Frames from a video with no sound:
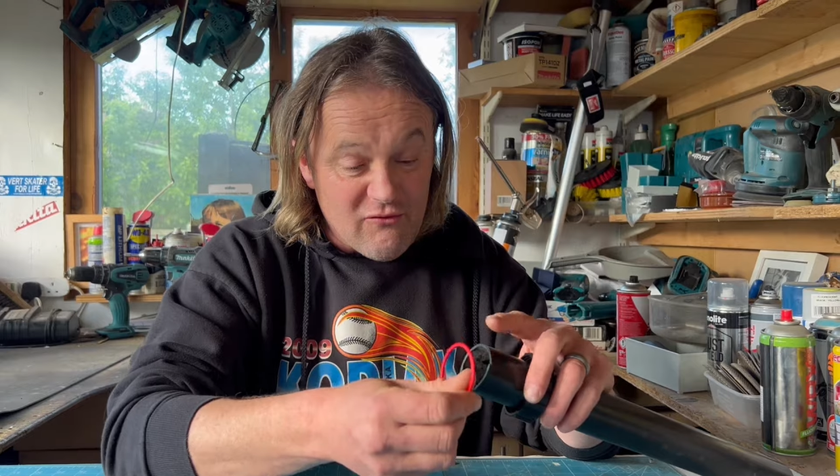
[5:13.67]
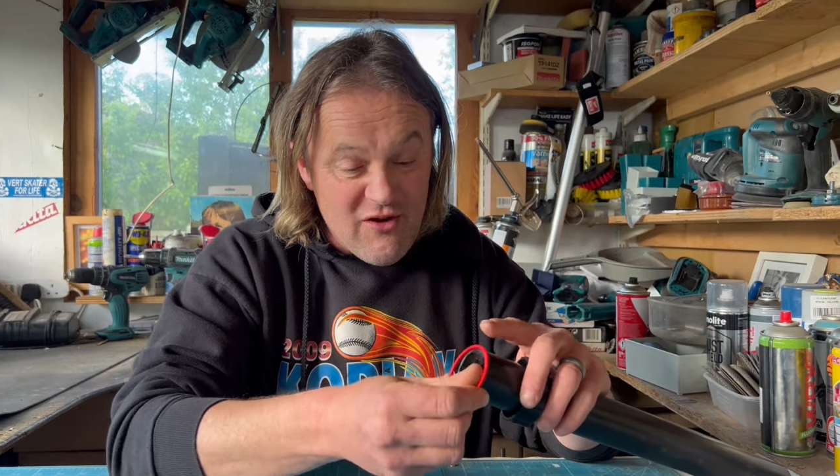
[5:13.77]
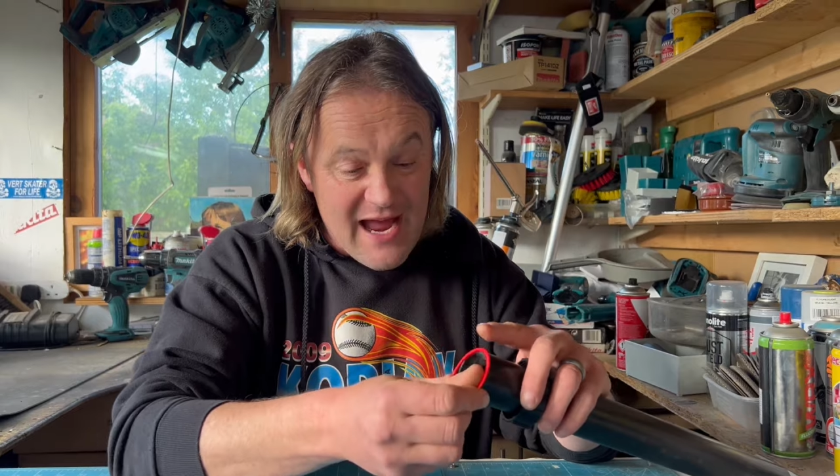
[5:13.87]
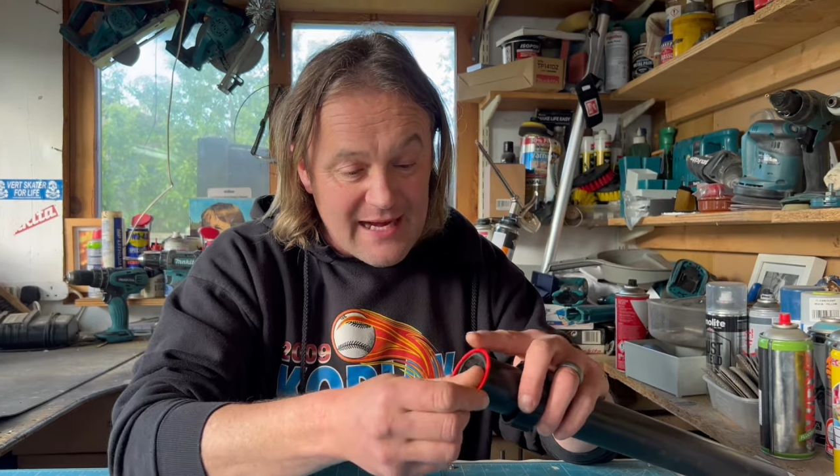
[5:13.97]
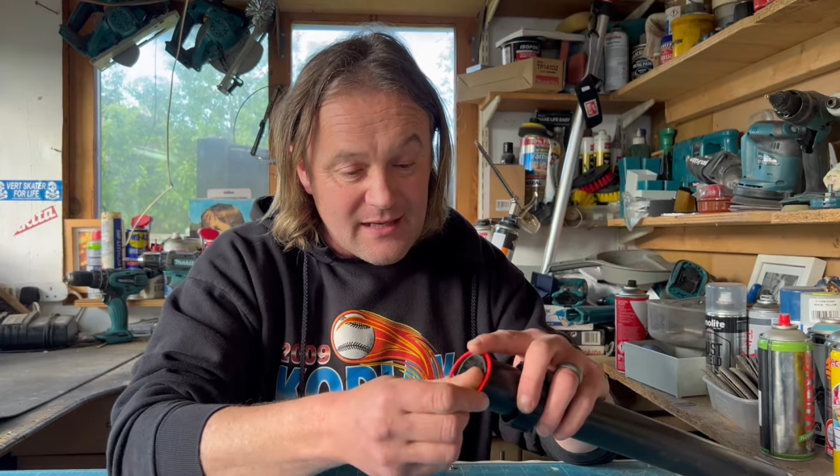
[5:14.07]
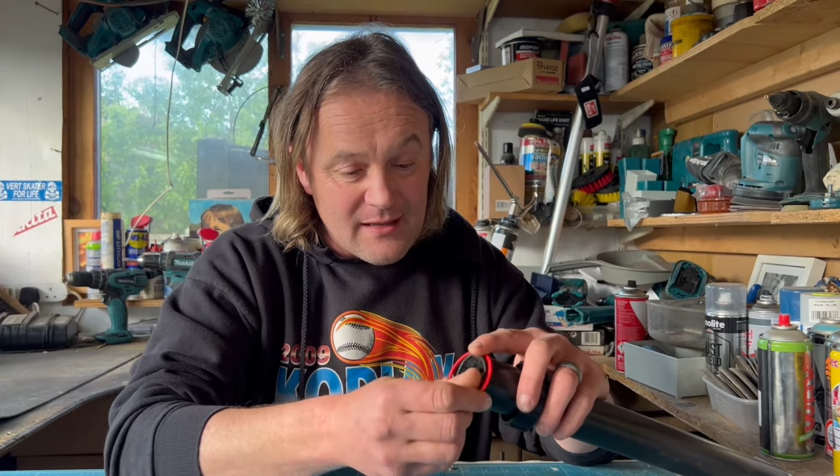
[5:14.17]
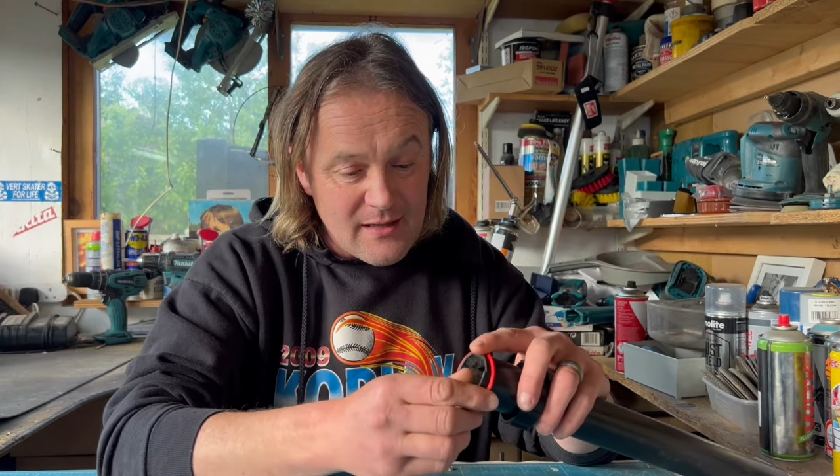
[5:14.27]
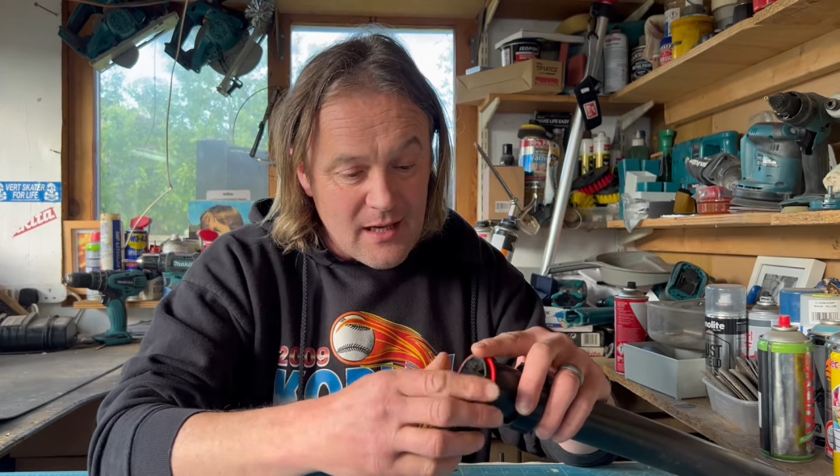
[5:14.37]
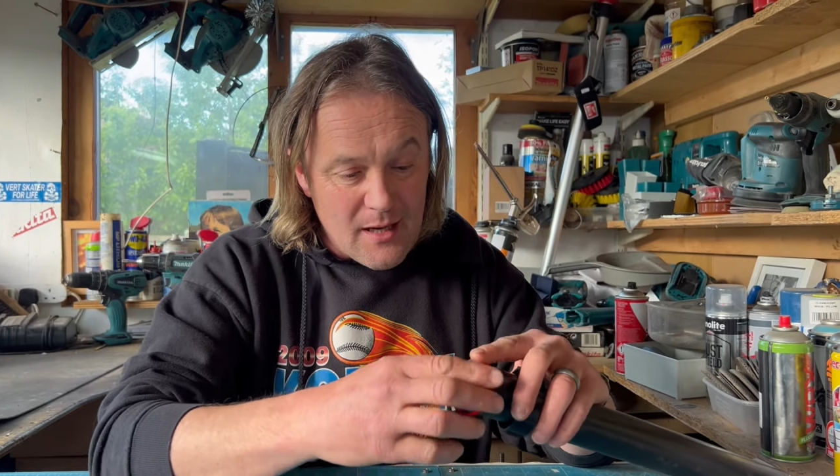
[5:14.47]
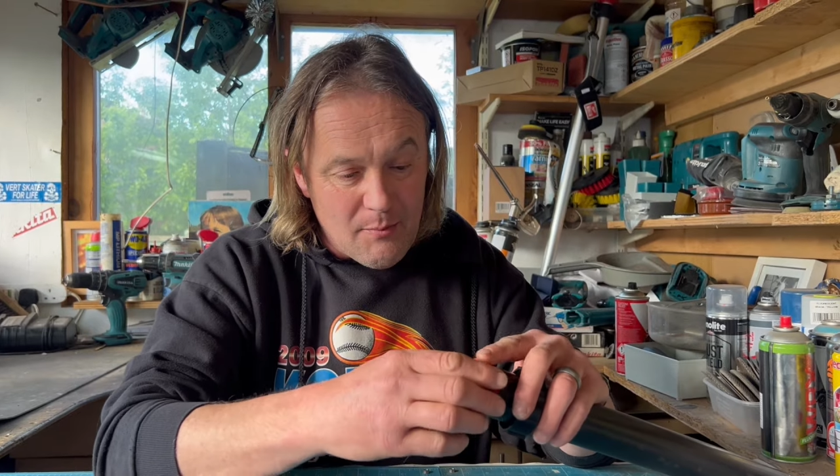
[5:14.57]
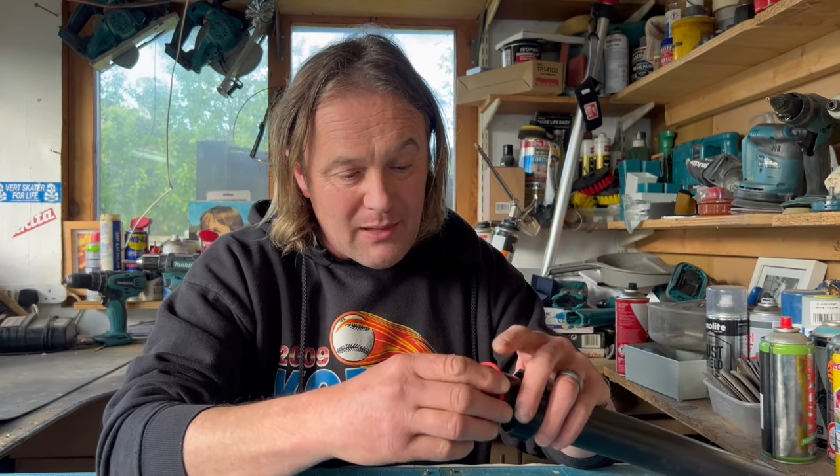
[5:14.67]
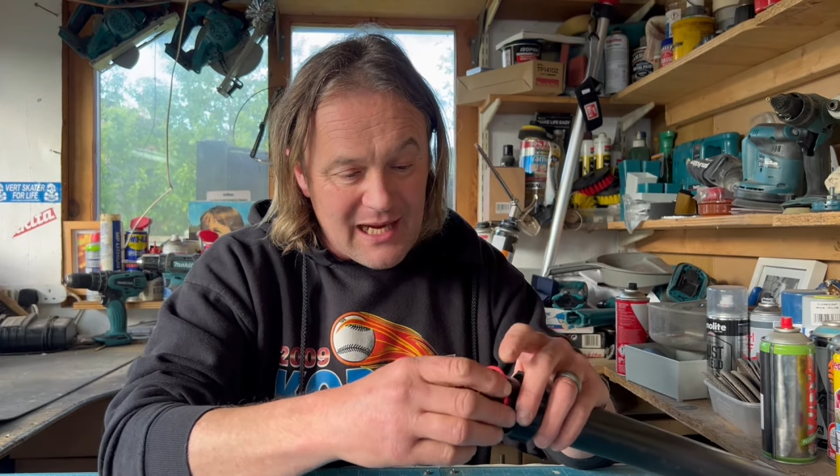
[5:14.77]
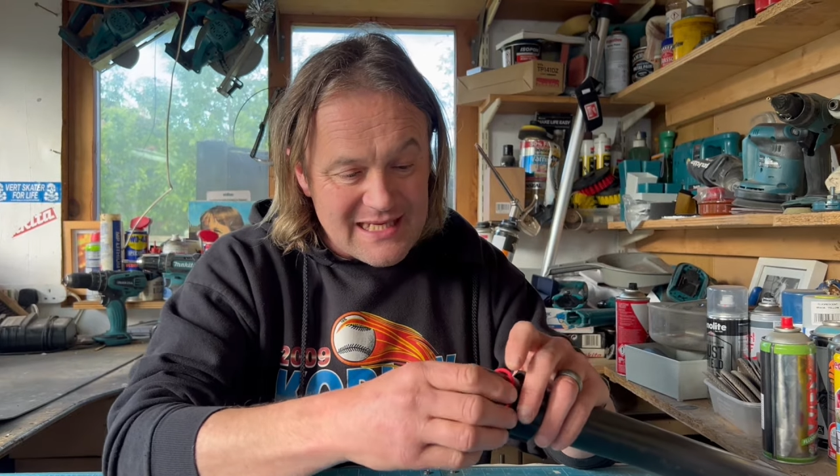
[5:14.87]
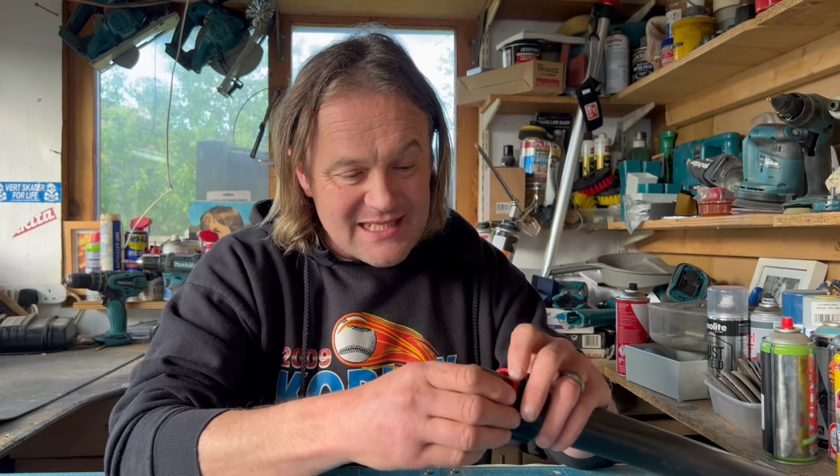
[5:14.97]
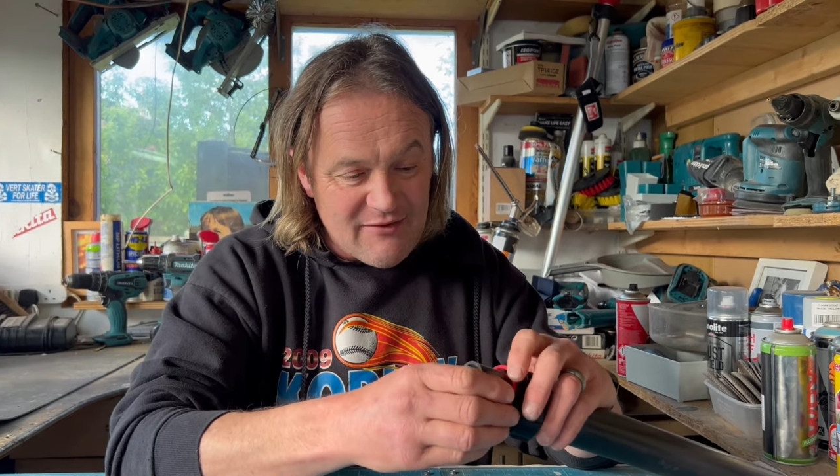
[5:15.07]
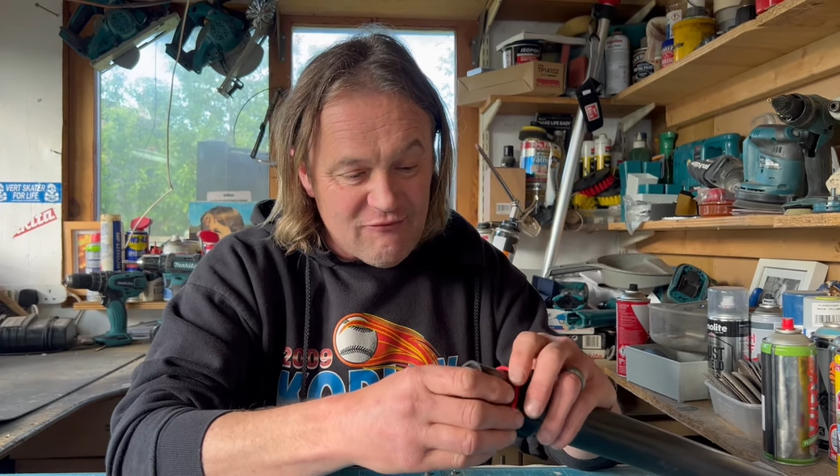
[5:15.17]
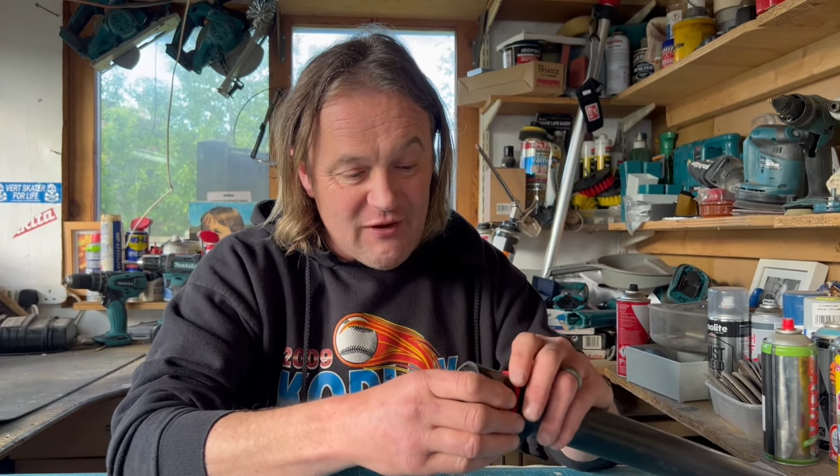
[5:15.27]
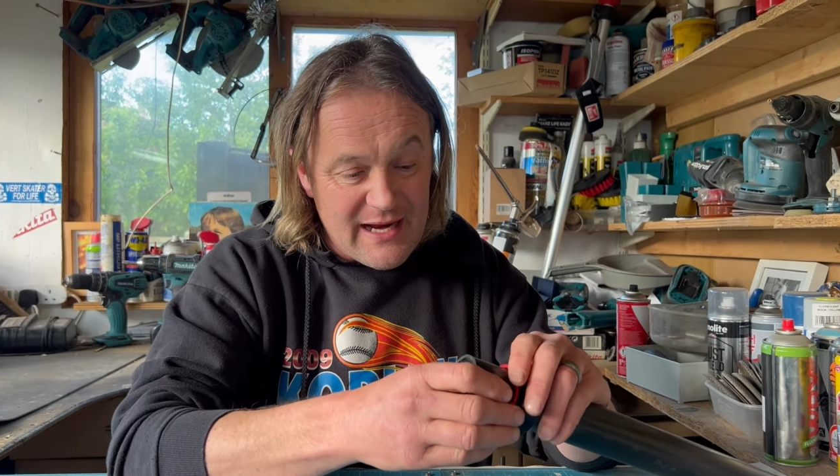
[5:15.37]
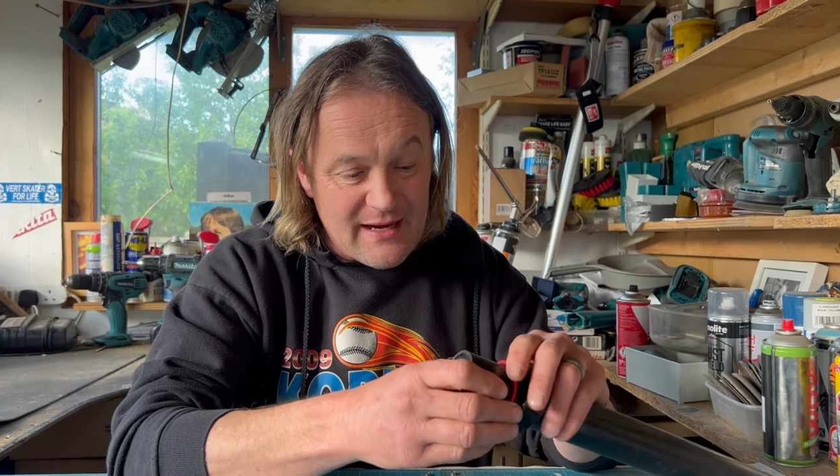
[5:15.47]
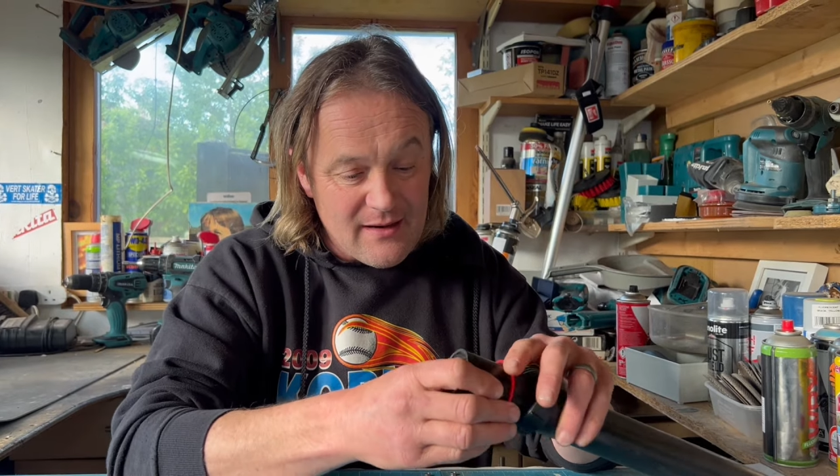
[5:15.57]
red plastic
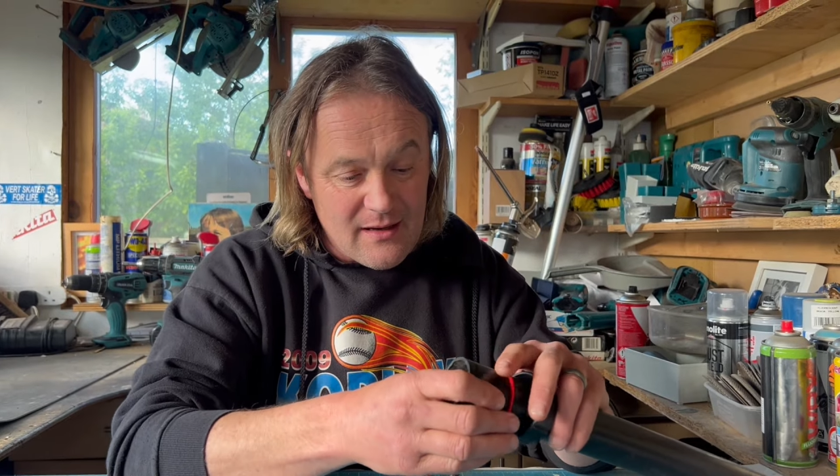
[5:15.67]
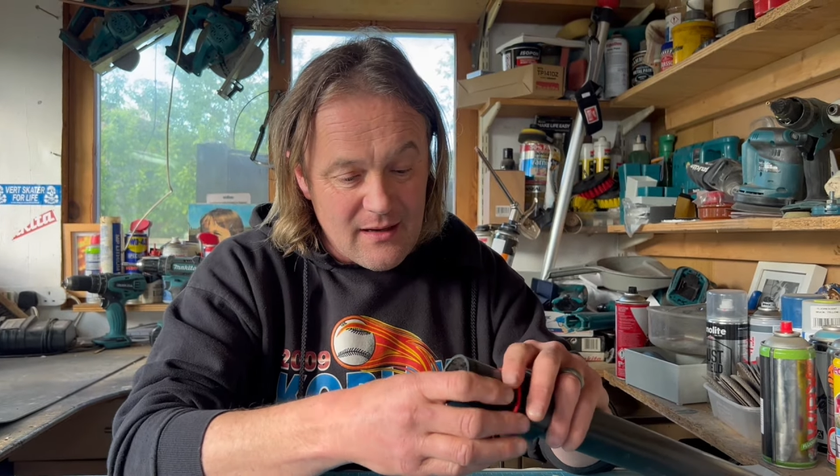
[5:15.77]
ring.